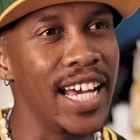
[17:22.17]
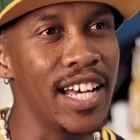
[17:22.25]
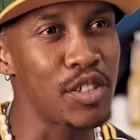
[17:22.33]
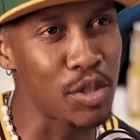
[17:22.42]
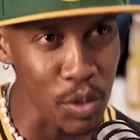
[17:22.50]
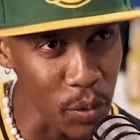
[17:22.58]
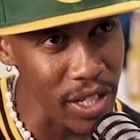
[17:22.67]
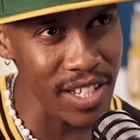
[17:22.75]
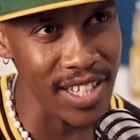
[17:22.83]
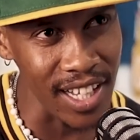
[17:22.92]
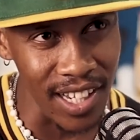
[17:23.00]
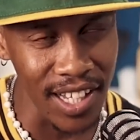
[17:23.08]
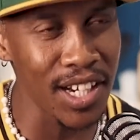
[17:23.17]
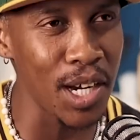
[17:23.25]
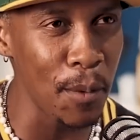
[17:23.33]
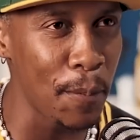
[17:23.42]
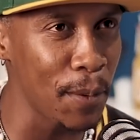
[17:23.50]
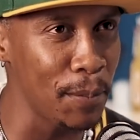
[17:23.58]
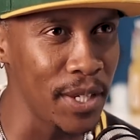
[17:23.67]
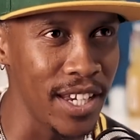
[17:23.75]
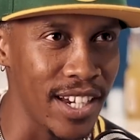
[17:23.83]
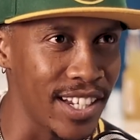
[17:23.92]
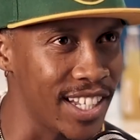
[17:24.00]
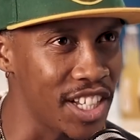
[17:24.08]
as soon as they link up with
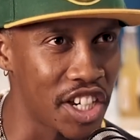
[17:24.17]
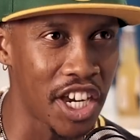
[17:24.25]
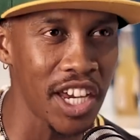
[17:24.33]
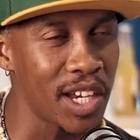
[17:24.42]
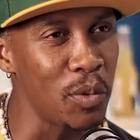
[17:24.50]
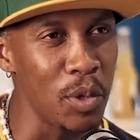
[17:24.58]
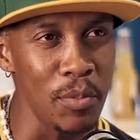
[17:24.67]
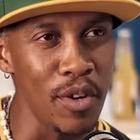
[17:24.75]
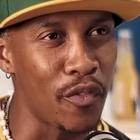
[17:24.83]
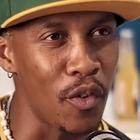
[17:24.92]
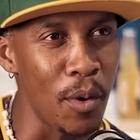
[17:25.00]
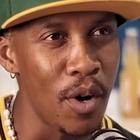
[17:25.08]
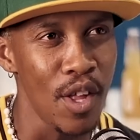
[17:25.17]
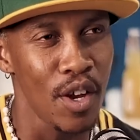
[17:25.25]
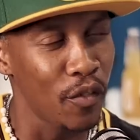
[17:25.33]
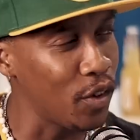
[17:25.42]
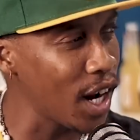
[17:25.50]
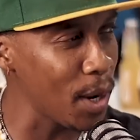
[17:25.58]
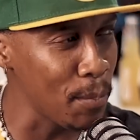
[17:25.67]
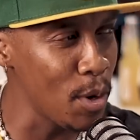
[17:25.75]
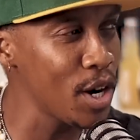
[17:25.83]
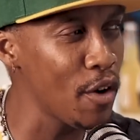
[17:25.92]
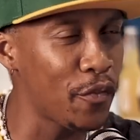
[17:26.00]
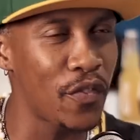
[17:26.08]
me and they kick it with me like, for, for like
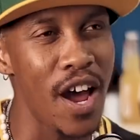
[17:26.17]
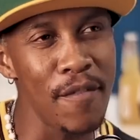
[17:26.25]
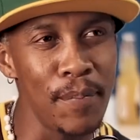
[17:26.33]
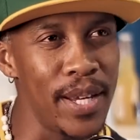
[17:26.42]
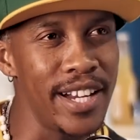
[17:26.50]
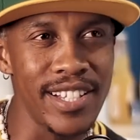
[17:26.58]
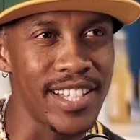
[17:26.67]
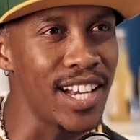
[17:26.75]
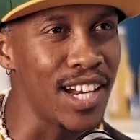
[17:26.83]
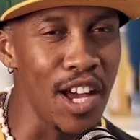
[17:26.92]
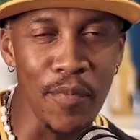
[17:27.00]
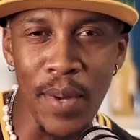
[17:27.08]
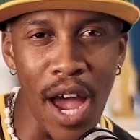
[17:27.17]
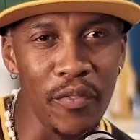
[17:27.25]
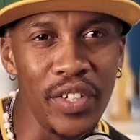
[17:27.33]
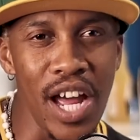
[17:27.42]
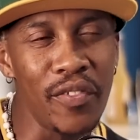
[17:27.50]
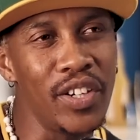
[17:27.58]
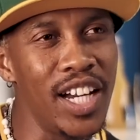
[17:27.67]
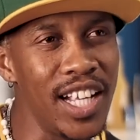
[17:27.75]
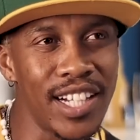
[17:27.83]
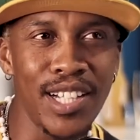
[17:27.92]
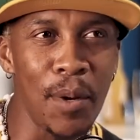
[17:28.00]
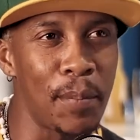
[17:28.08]
more than five minutes, they love me. I've never
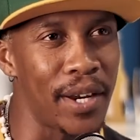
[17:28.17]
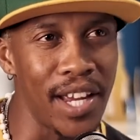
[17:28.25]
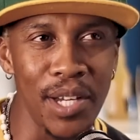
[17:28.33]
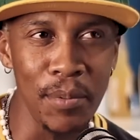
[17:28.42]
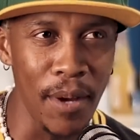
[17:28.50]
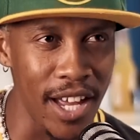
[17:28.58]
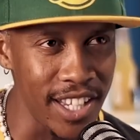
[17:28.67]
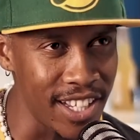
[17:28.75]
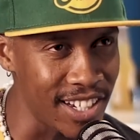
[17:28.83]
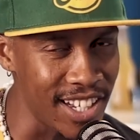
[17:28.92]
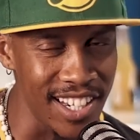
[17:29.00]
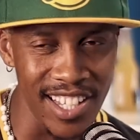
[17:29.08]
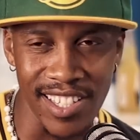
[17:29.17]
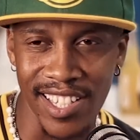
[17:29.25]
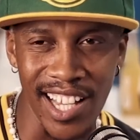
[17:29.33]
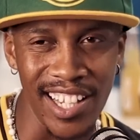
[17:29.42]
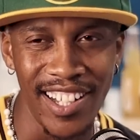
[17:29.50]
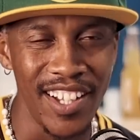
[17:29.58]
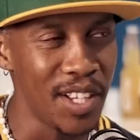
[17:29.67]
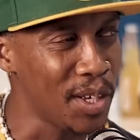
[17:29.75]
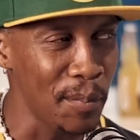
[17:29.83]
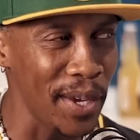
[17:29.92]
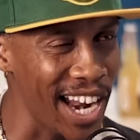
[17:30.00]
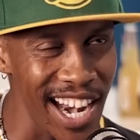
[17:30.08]
linked up with anybody and then they oh, yeah.
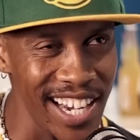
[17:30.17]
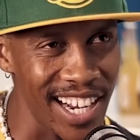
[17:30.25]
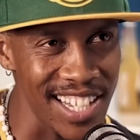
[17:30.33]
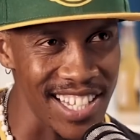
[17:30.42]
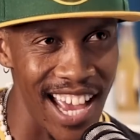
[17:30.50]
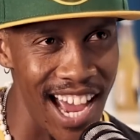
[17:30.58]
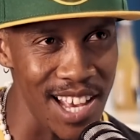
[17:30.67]
said, man, that nigga's an